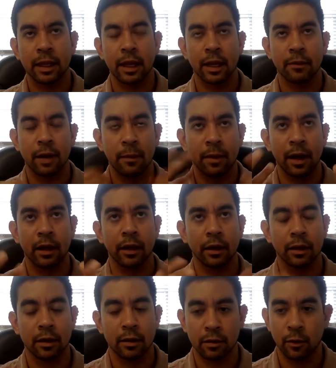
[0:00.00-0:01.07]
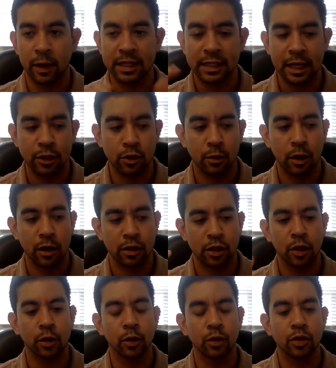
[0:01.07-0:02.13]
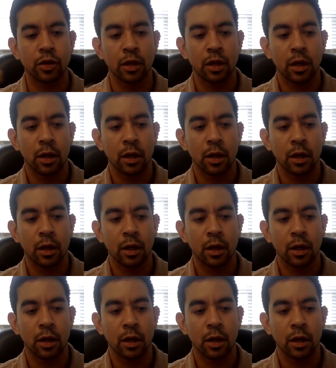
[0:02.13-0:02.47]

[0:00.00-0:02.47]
like in my mind, like the residential market's huge,